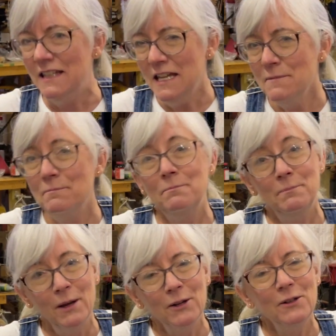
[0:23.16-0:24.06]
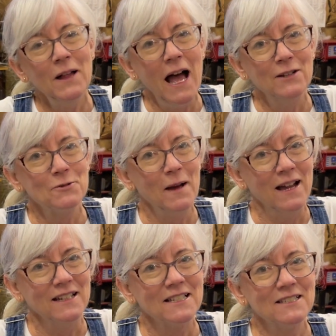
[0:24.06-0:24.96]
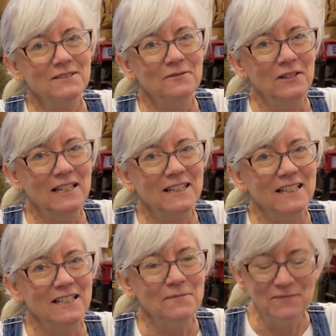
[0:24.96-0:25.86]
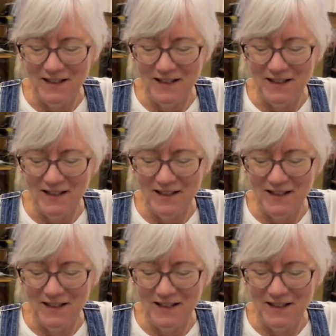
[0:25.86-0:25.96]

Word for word: deep barrel hydroponics. What do you think?